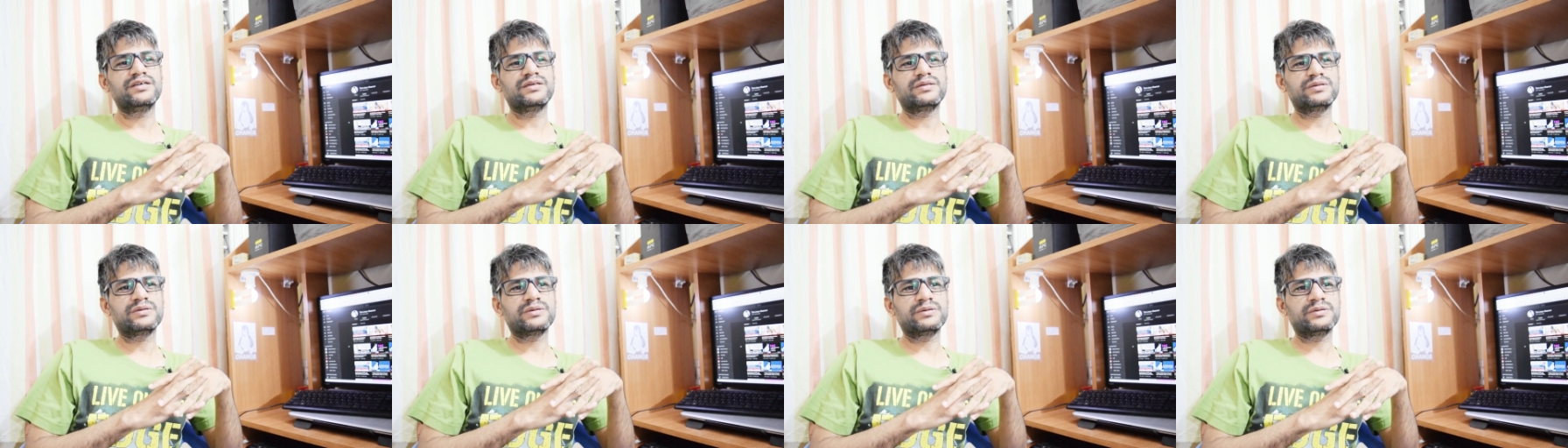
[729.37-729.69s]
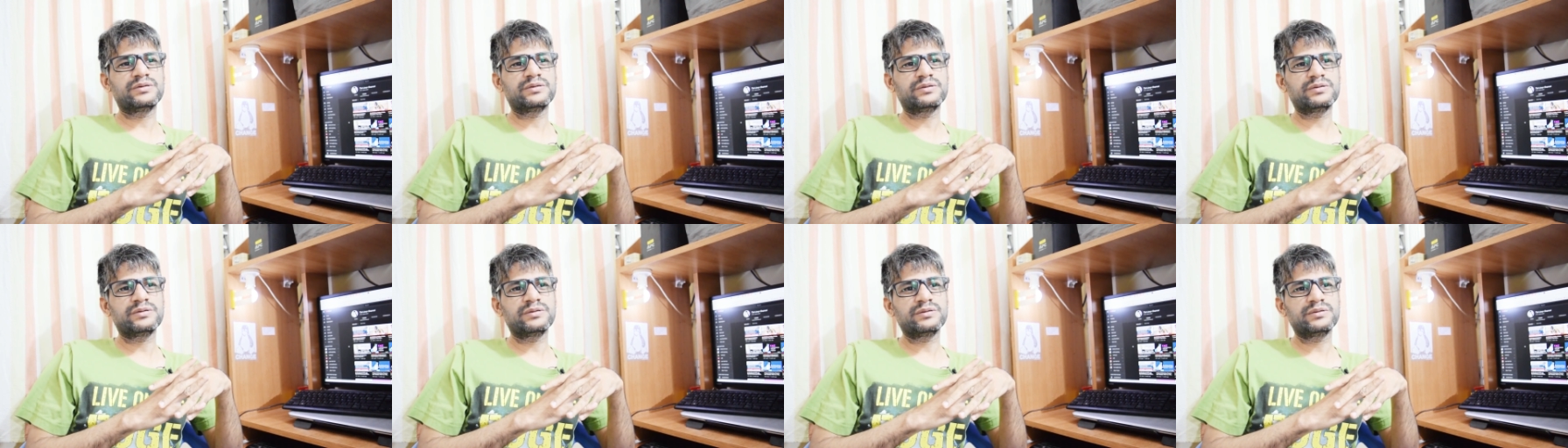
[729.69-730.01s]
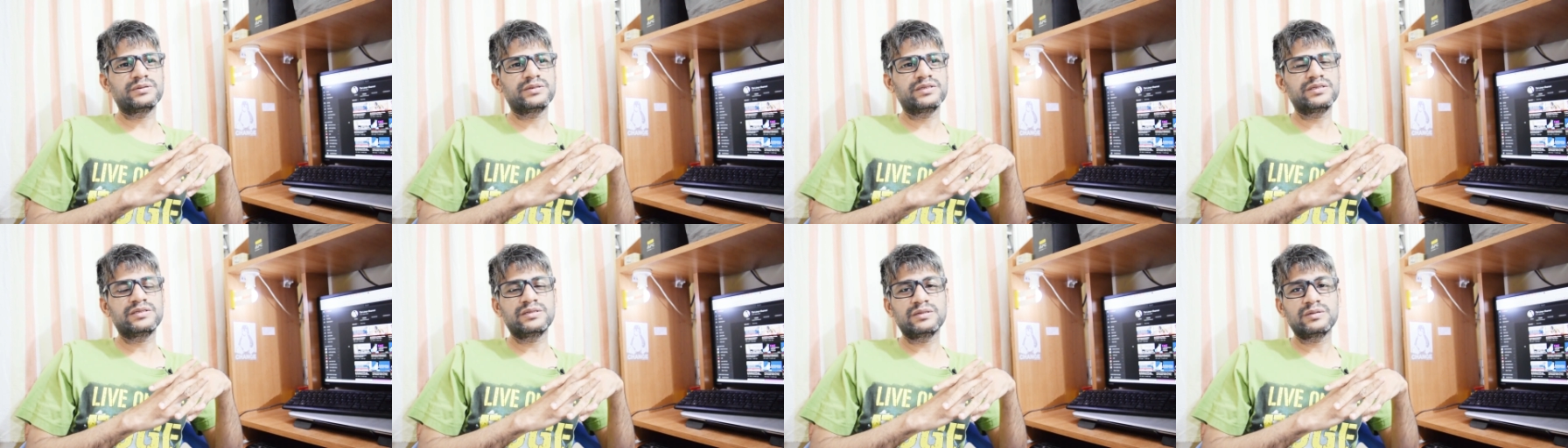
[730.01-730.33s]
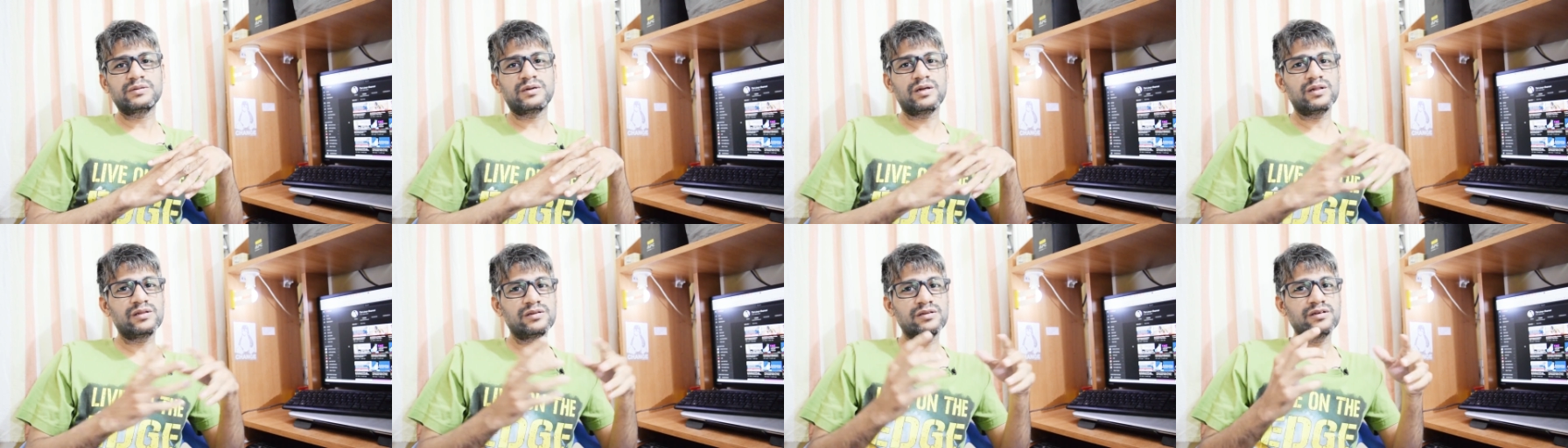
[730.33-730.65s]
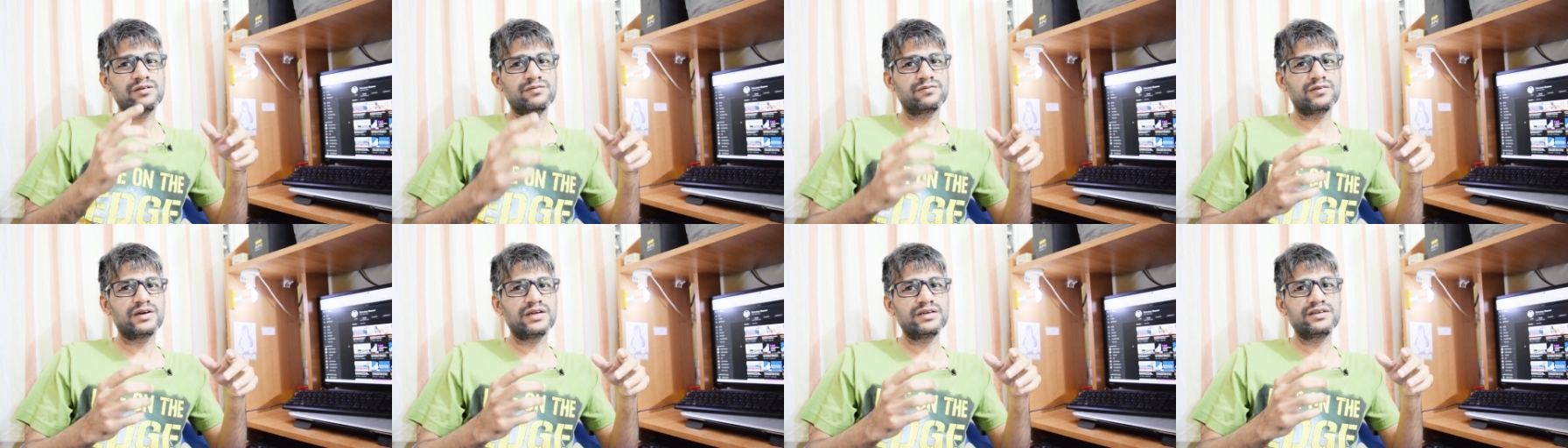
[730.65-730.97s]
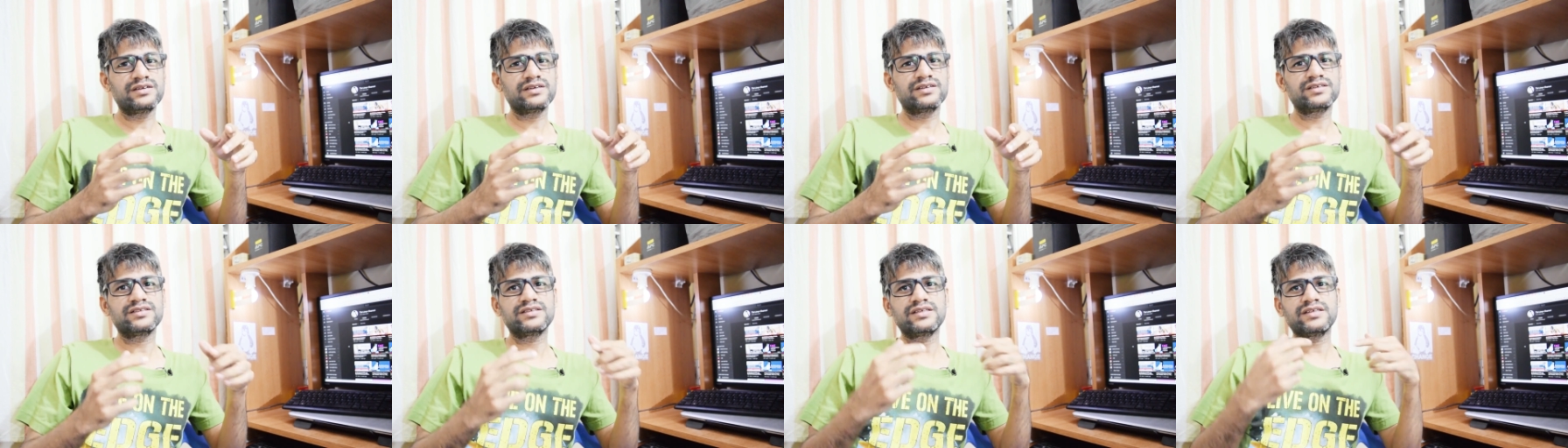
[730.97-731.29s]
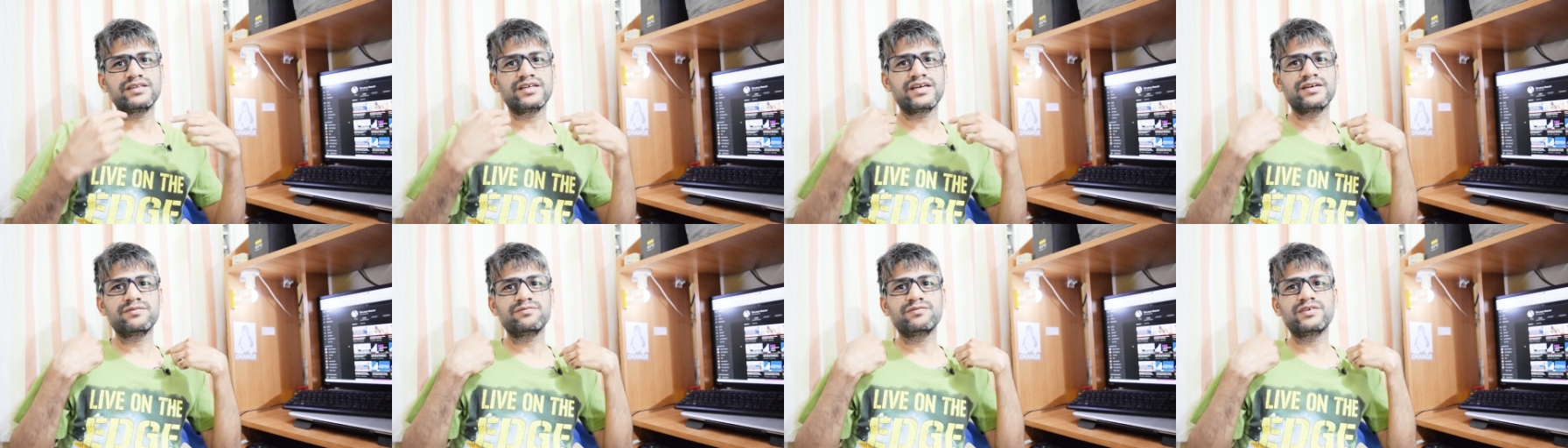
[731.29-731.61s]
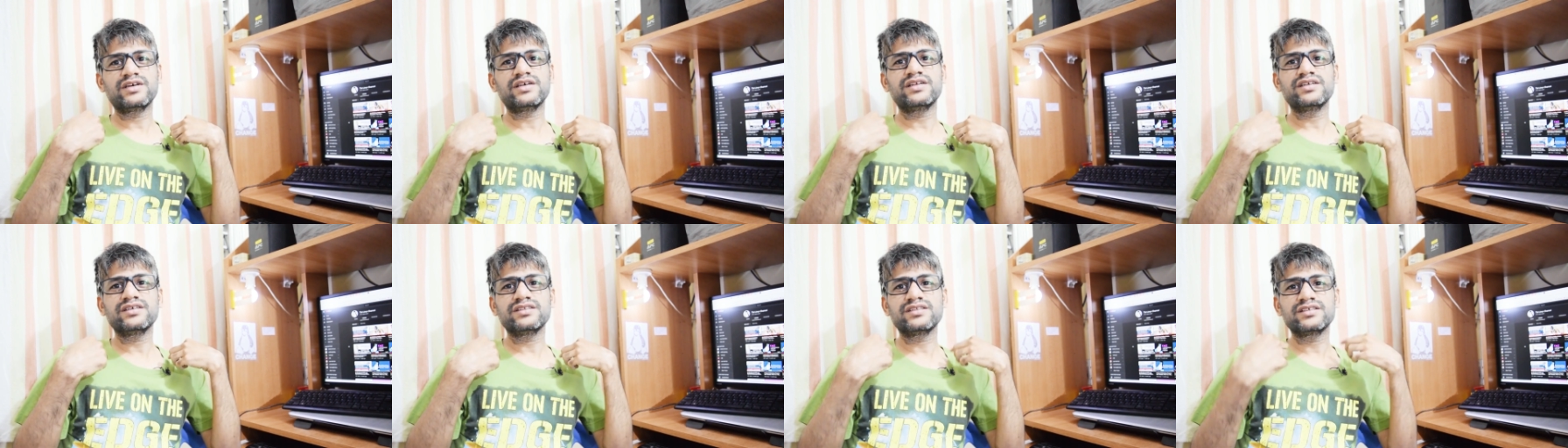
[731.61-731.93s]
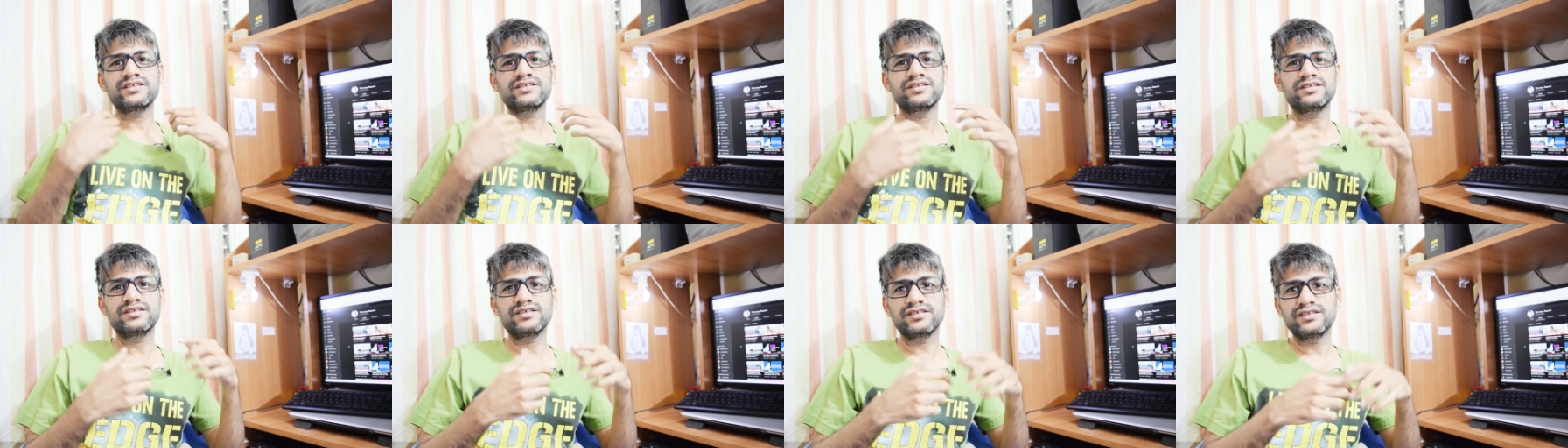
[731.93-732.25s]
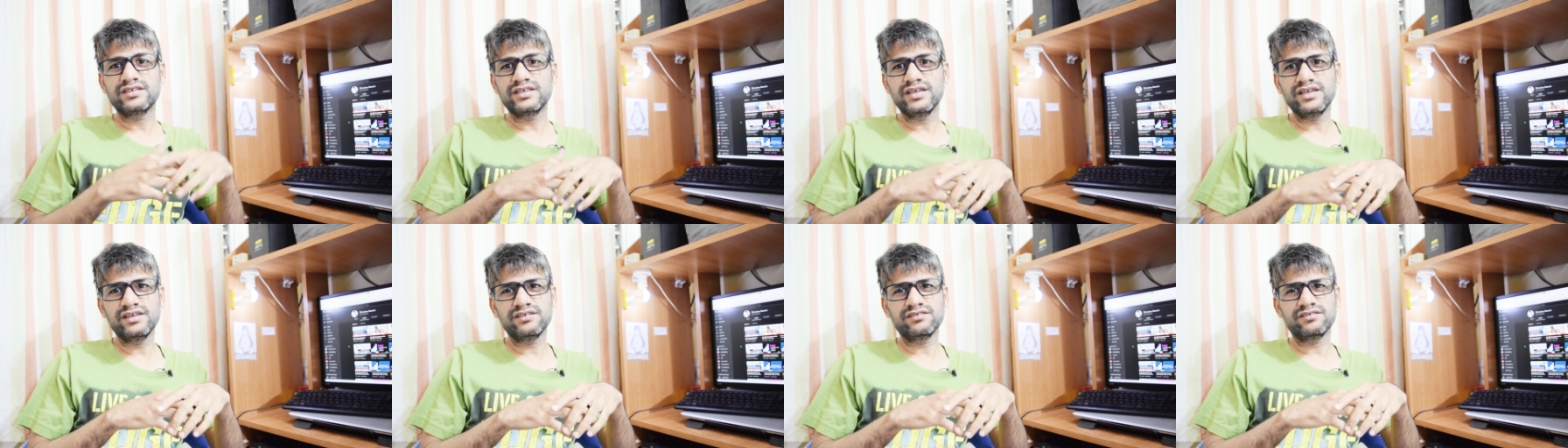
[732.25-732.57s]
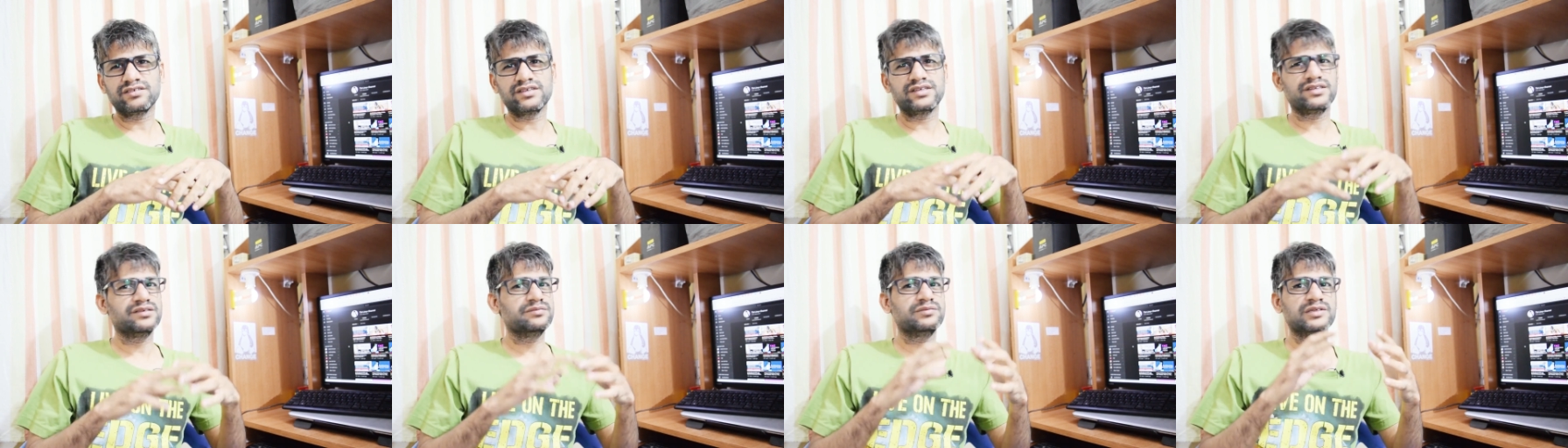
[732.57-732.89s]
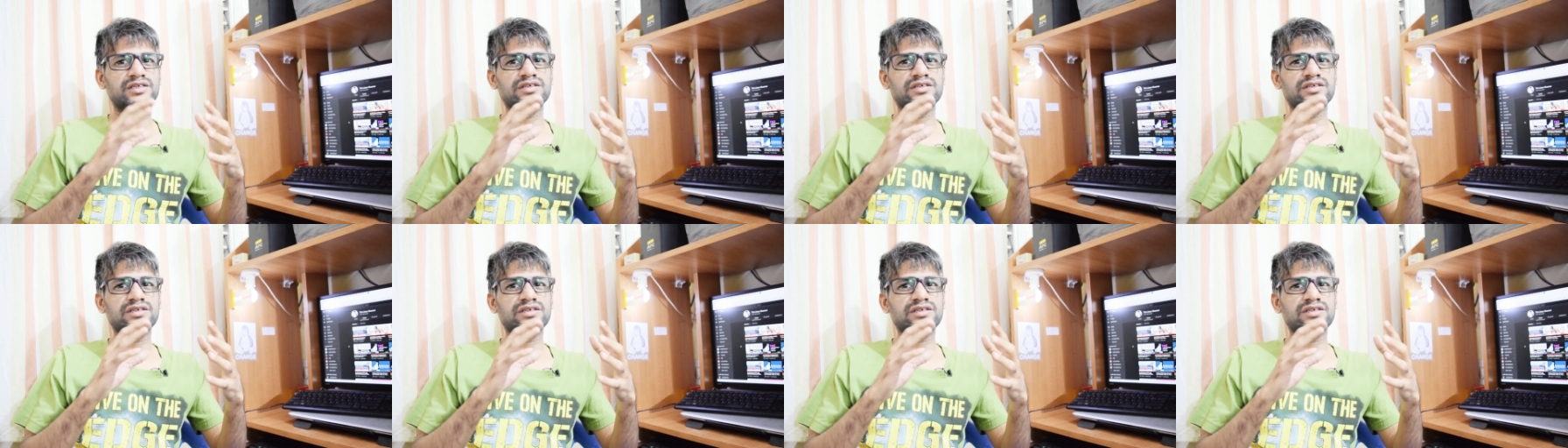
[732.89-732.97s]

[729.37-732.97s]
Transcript: So this is also one reason I'm wearing this uh, green shirt,